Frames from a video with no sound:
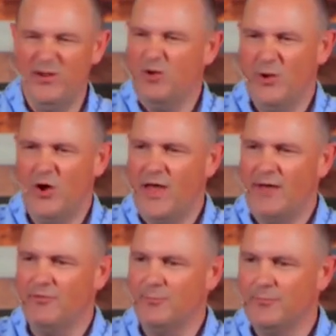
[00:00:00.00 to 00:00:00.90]
We, we all
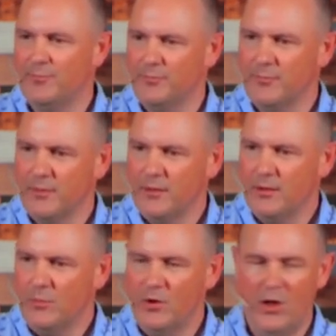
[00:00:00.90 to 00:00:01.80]
have them.
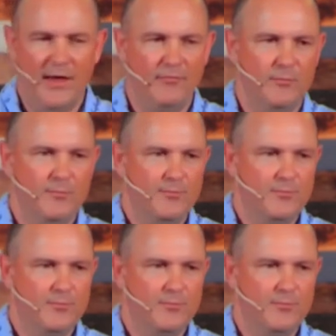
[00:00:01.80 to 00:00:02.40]
We all have them.